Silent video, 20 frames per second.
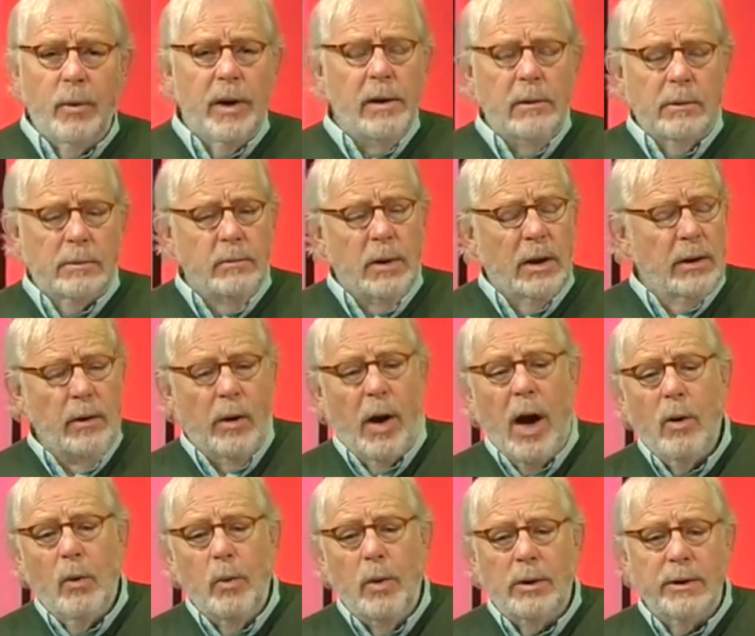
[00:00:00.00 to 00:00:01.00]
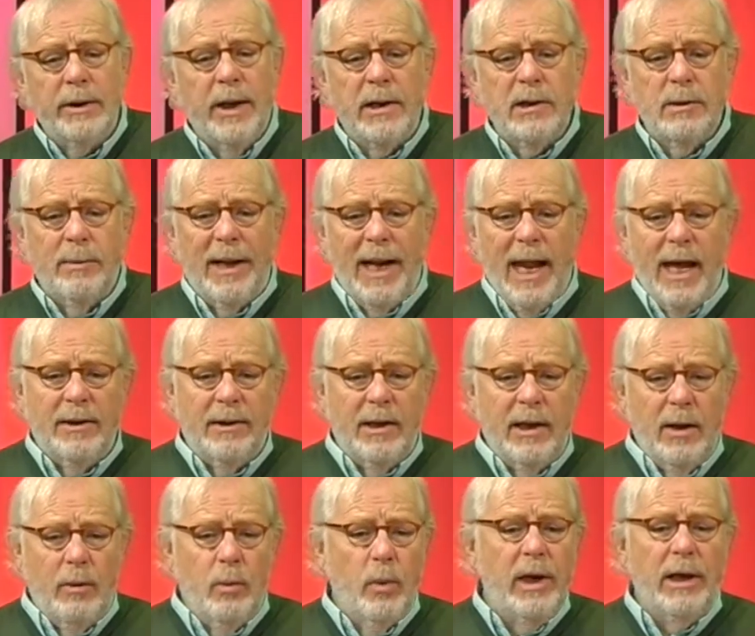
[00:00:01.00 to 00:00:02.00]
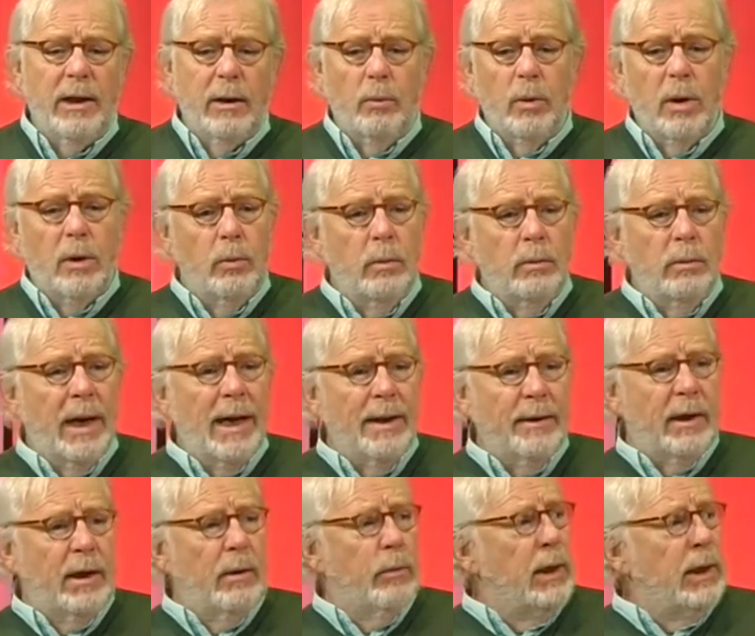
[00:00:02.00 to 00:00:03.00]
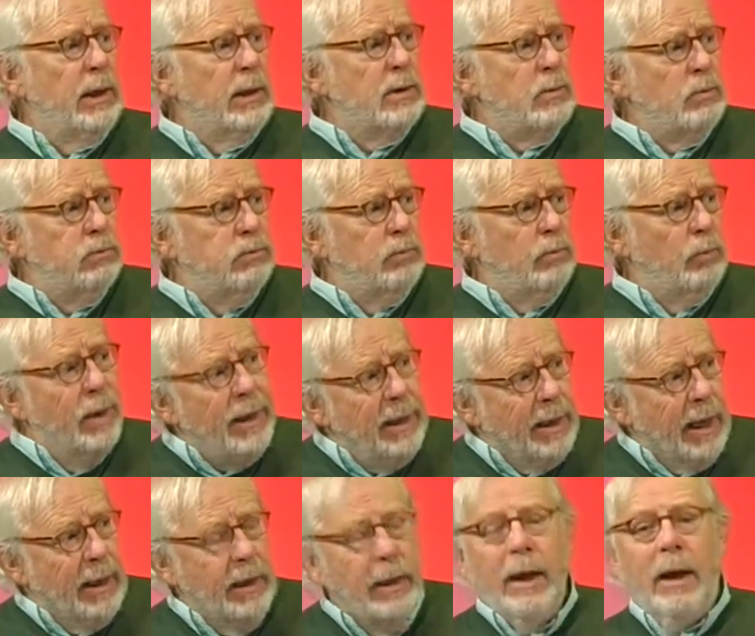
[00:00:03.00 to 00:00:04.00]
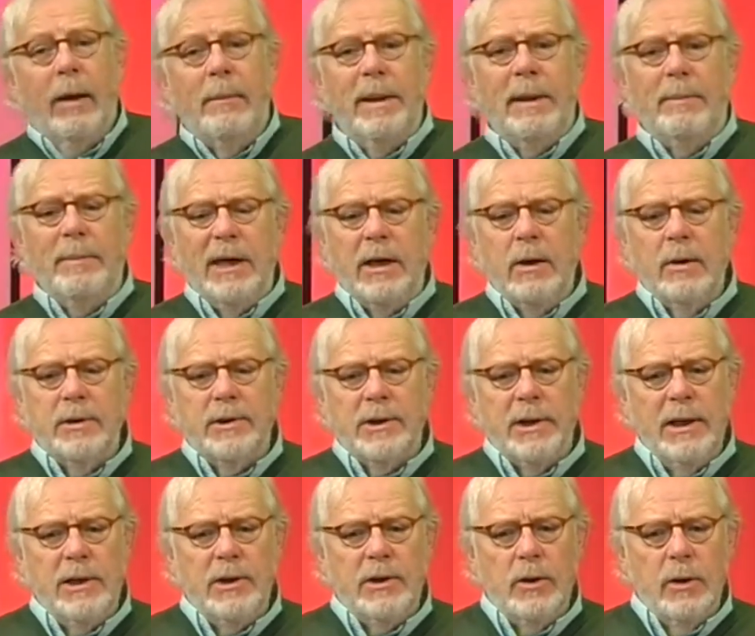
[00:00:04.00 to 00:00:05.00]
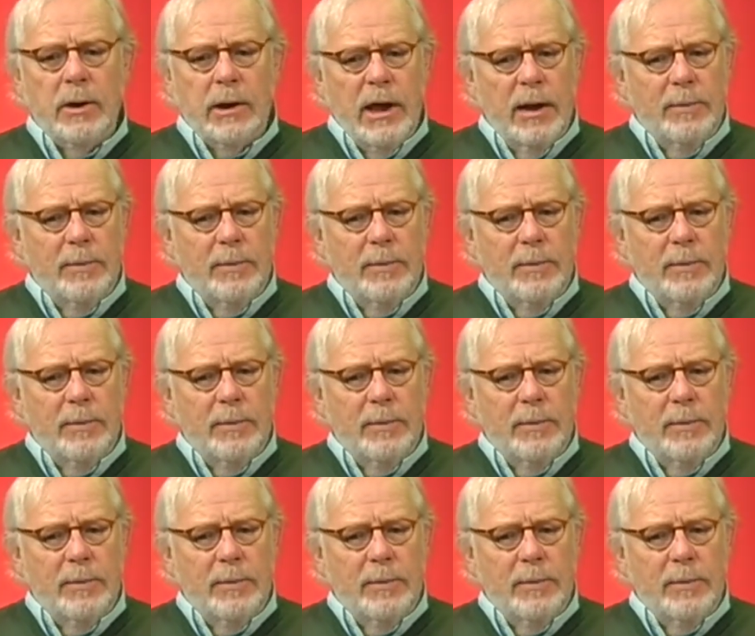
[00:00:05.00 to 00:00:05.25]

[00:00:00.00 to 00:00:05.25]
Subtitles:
The whole world knows about Anthony Weiner. Well, Anthony Weiner's wiener, because he sort of